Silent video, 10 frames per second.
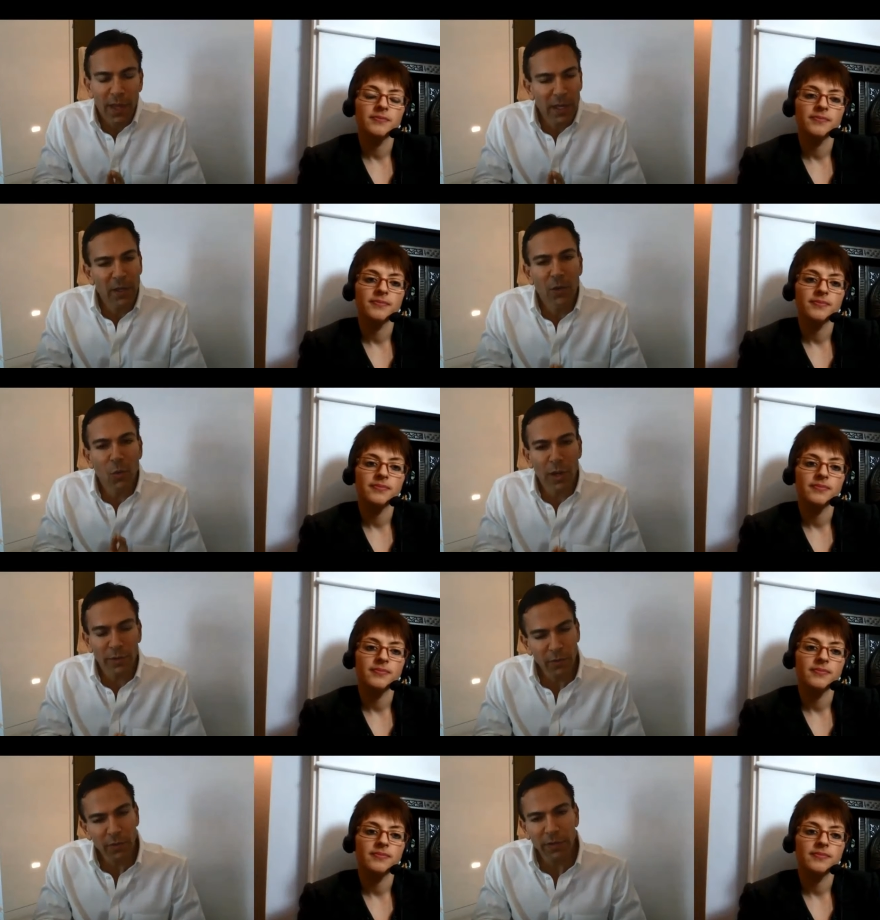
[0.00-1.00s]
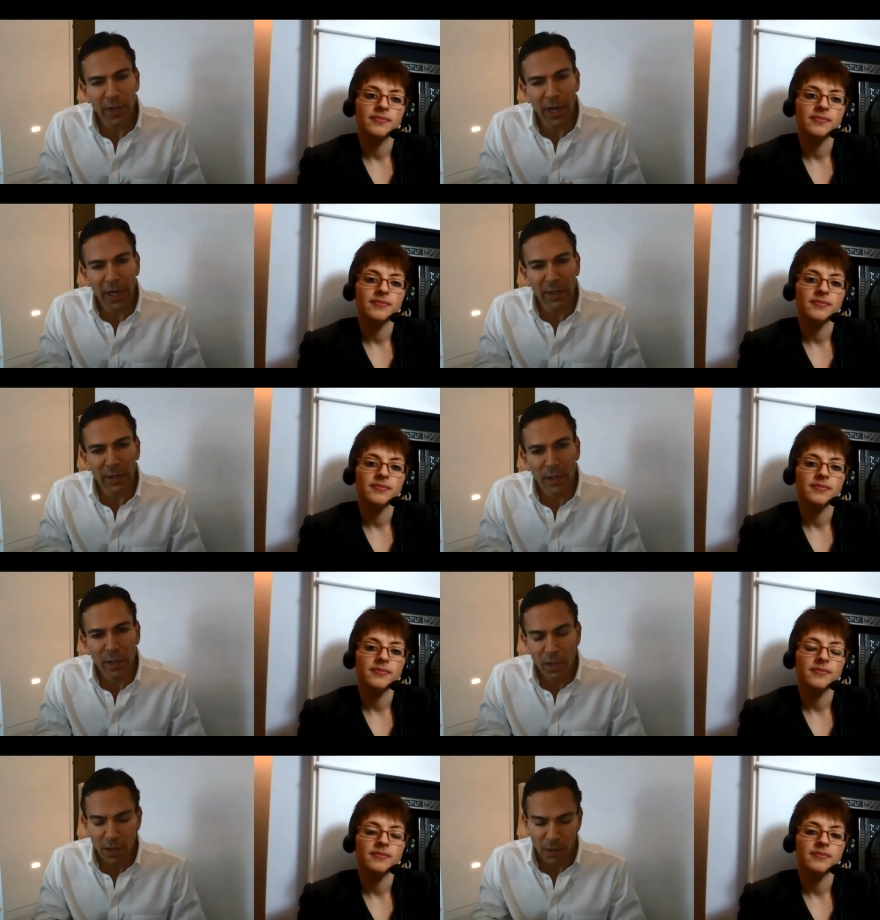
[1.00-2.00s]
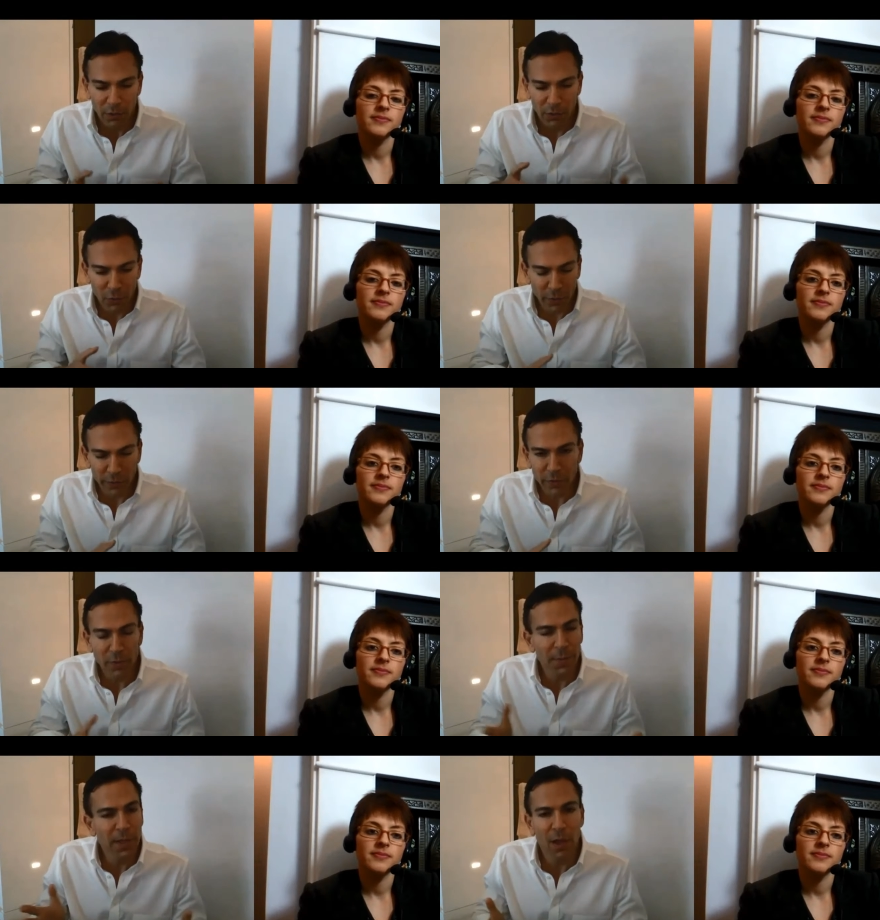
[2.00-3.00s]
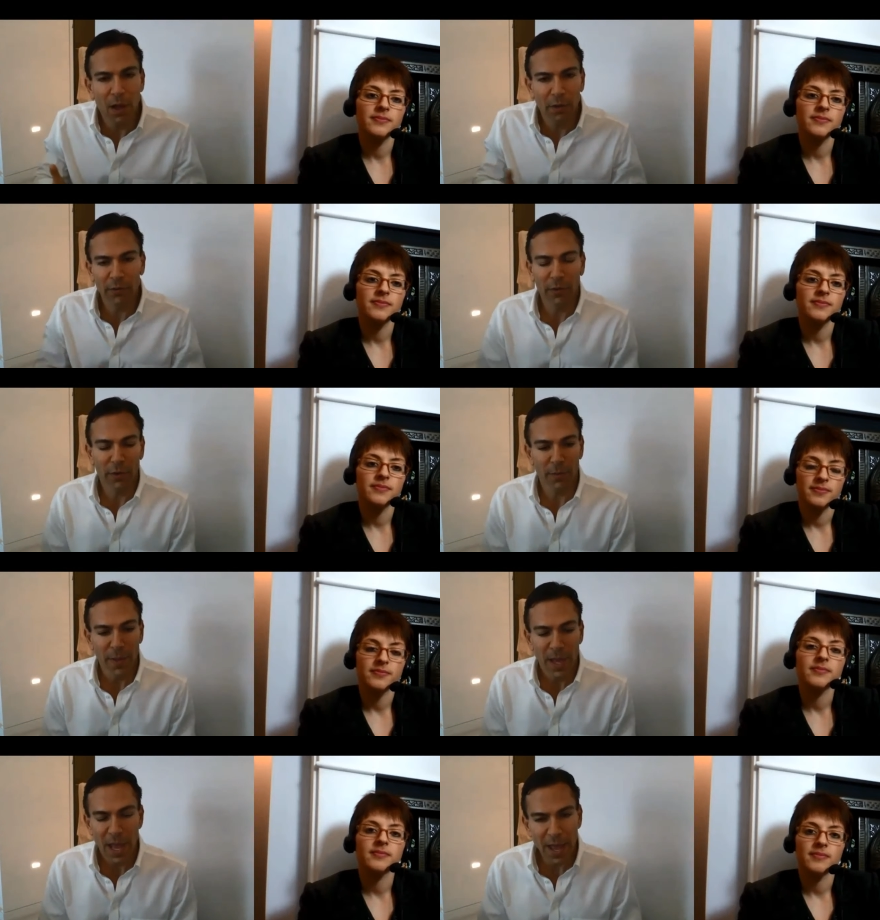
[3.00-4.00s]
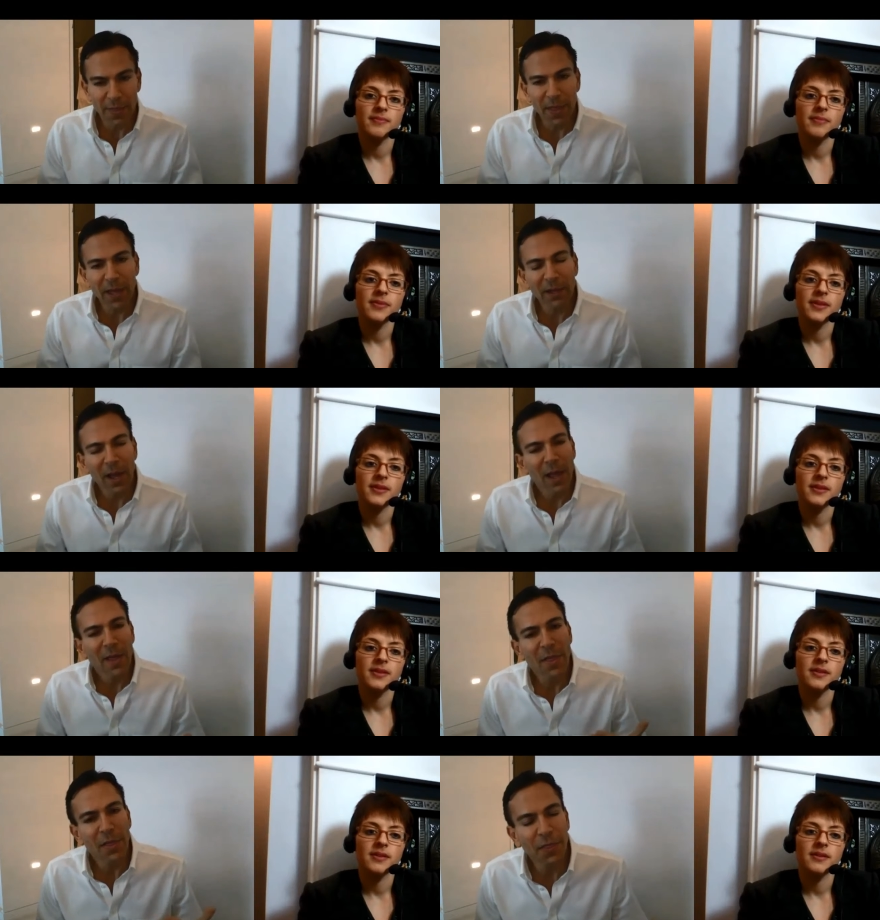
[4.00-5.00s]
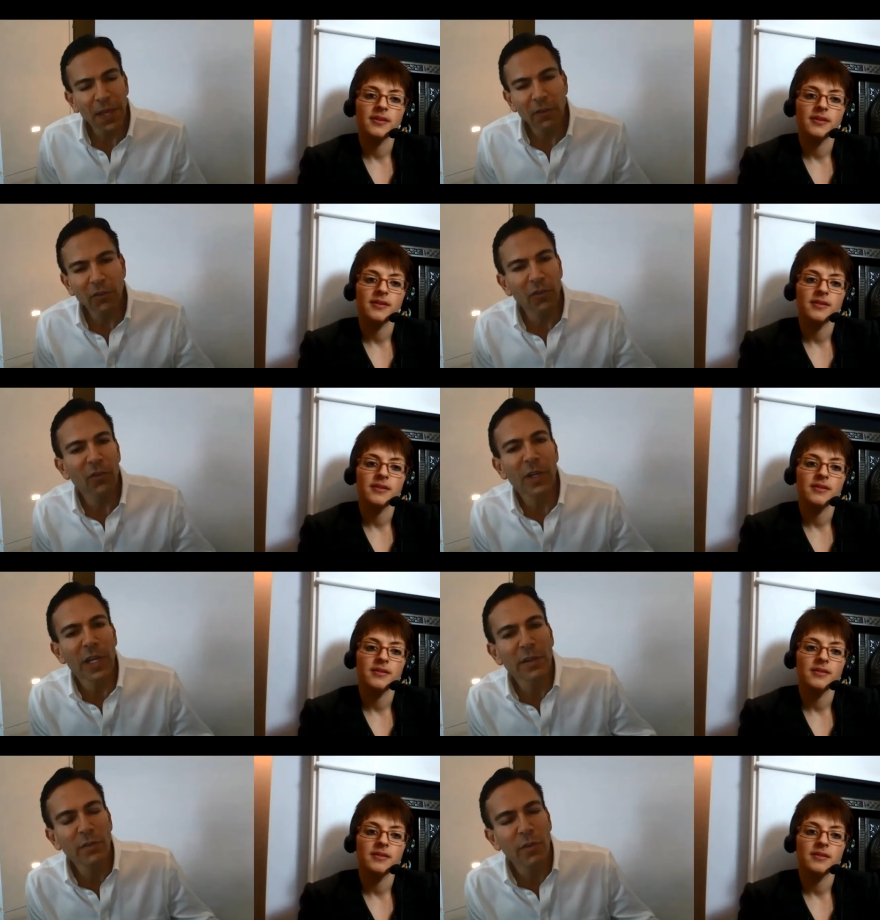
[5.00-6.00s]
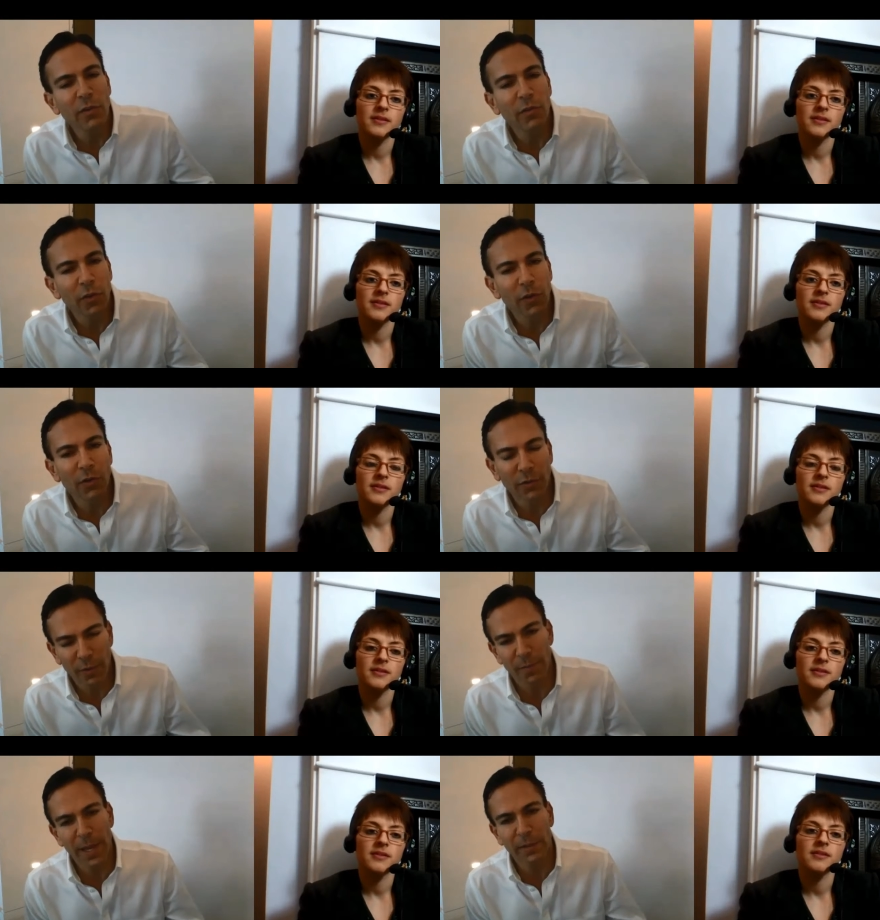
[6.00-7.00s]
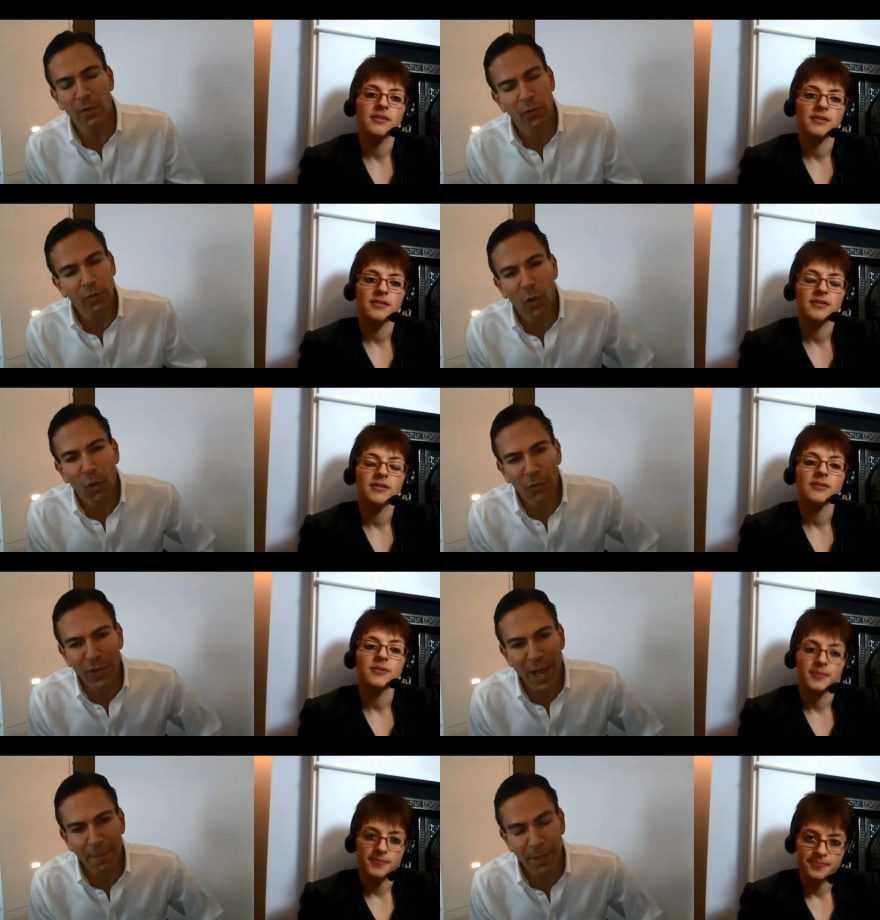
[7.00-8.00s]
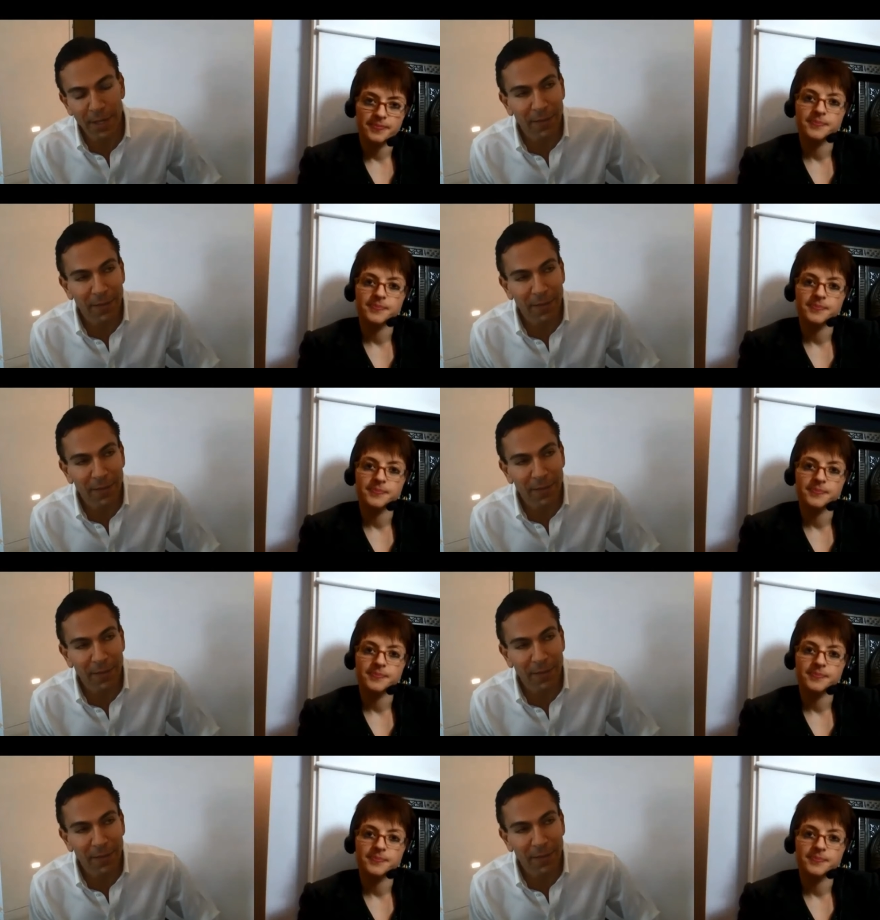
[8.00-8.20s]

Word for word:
Speaker 1: that you want to attain, short term and long term, and then the things you need to do to make those goals happen.